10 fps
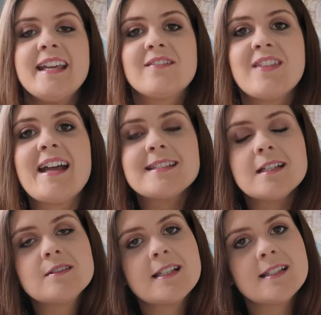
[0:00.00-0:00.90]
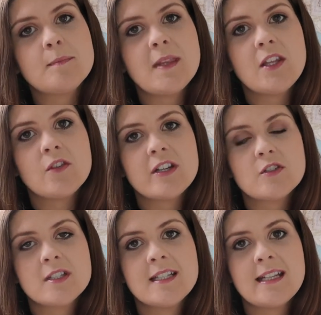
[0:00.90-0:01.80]
If that sounds like something you're
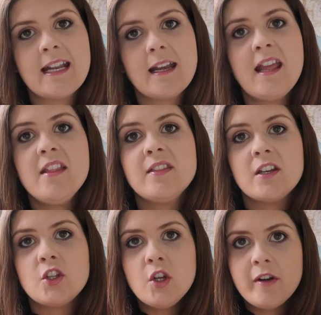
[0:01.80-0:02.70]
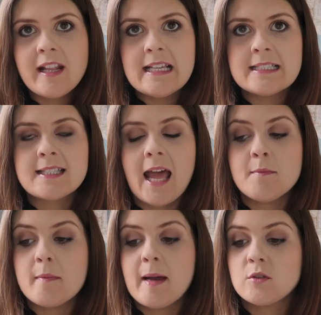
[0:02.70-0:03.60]
interested in, then here it is.
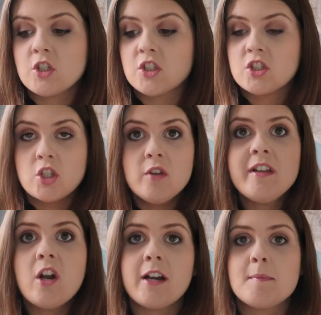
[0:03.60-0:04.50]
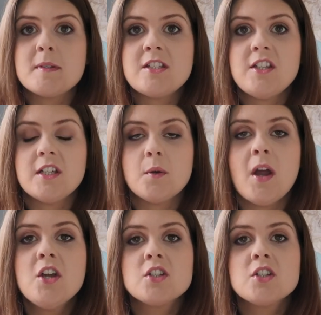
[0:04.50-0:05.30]
I'm about to serve it on up to you.